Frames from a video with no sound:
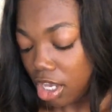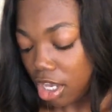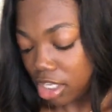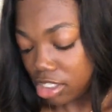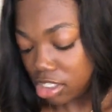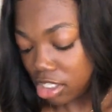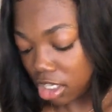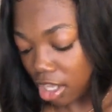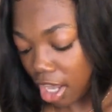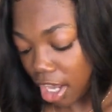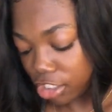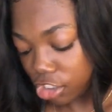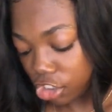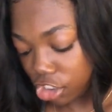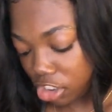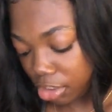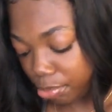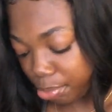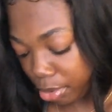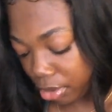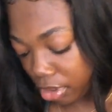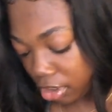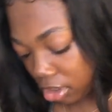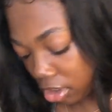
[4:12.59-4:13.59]
It's a lot
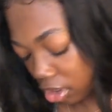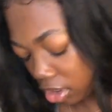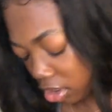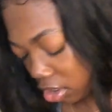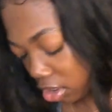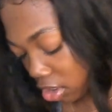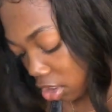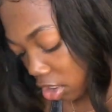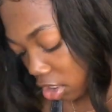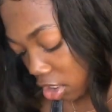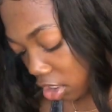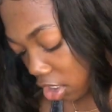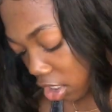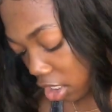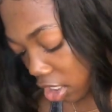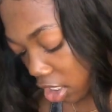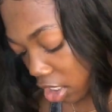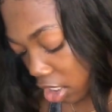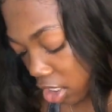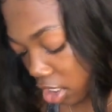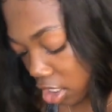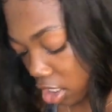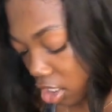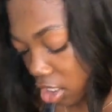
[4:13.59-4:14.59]
cheaper
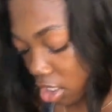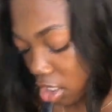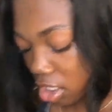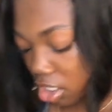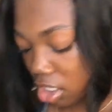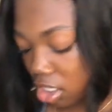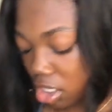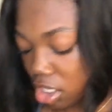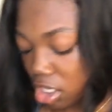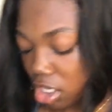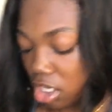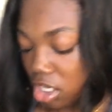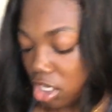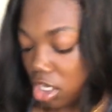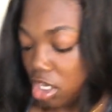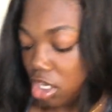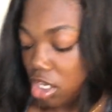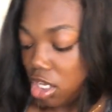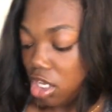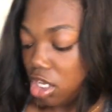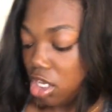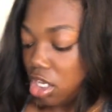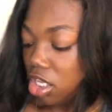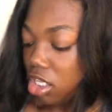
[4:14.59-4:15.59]
than
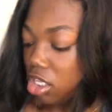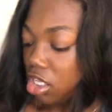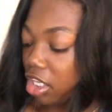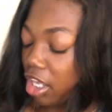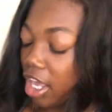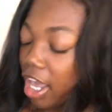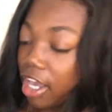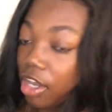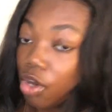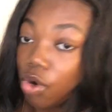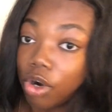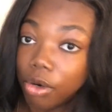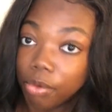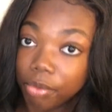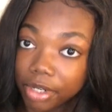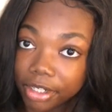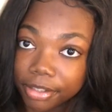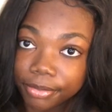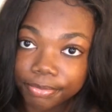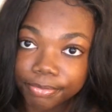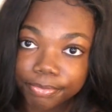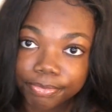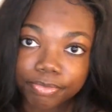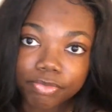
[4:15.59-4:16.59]
the Kaor
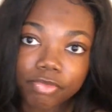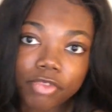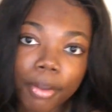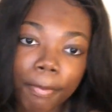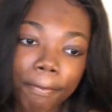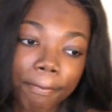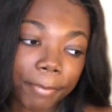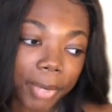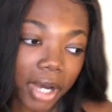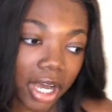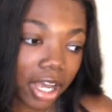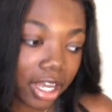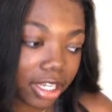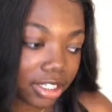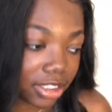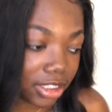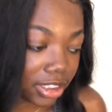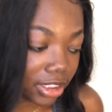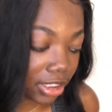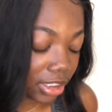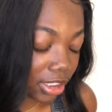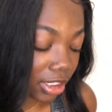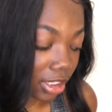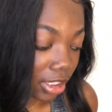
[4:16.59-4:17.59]
one,
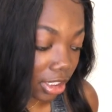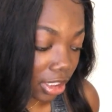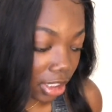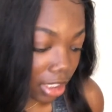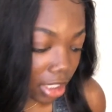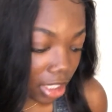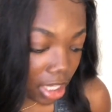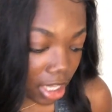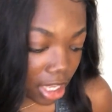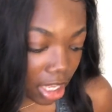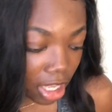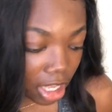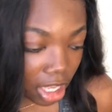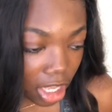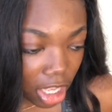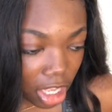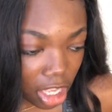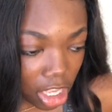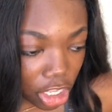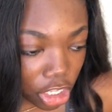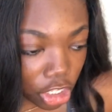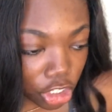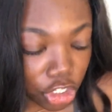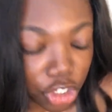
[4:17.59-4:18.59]
but
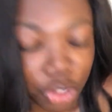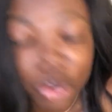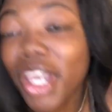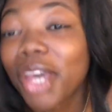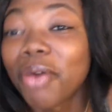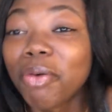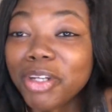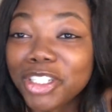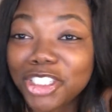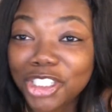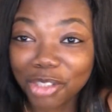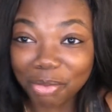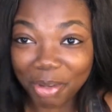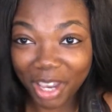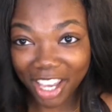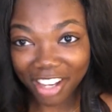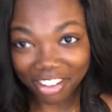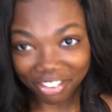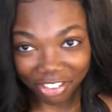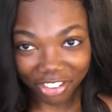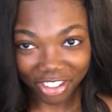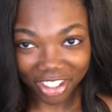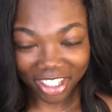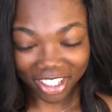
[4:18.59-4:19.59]
you get what you
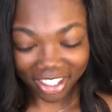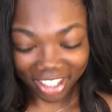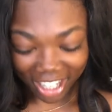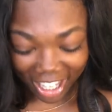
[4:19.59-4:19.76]
pay for,